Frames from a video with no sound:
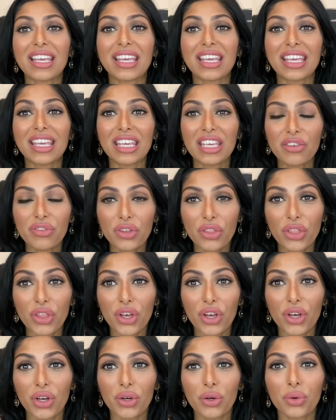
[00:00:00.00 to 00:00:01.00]
even
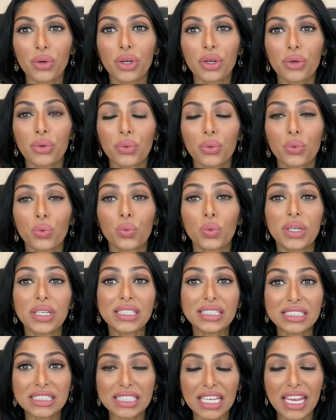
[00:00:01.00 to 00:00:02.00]
though
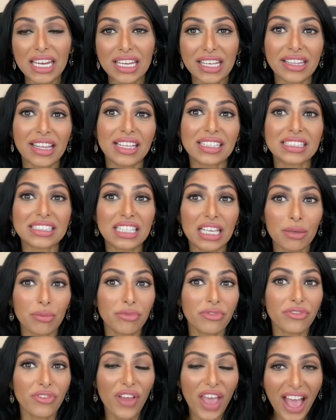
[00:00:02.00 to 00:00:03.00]
restating that same
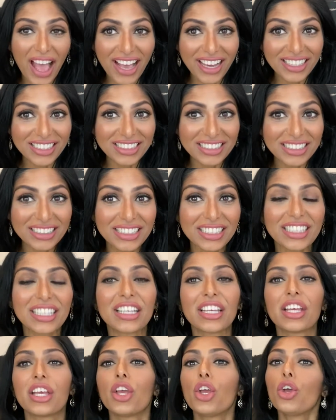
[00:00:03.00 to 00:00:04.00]
fact
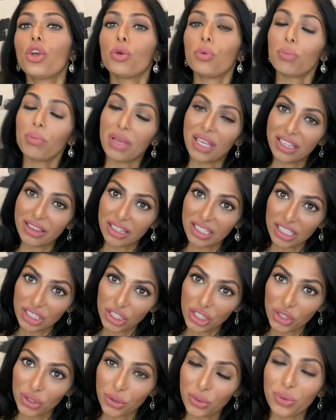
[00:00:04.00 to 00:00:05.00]
may lead
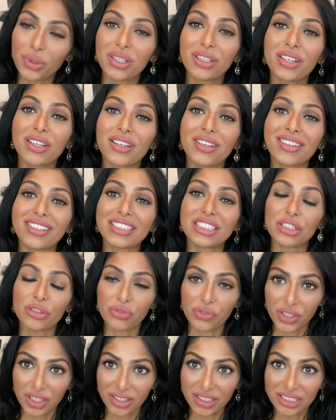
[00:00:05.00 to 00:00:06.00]
you to
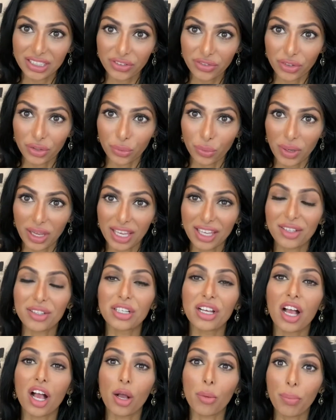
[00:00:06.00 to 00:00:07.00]
feel a different way
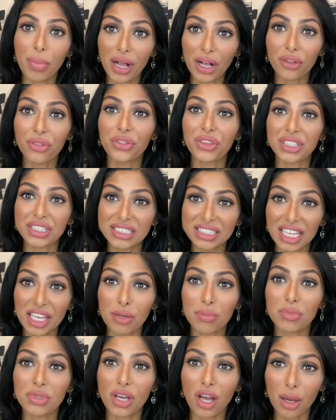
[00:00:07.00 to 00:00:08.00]
about the
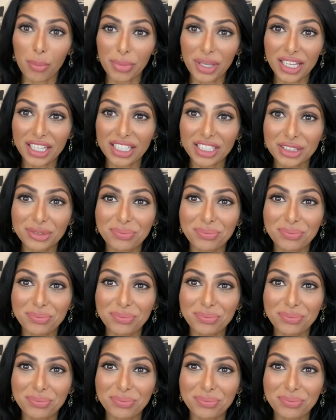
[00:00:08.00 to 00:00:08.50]
same topic.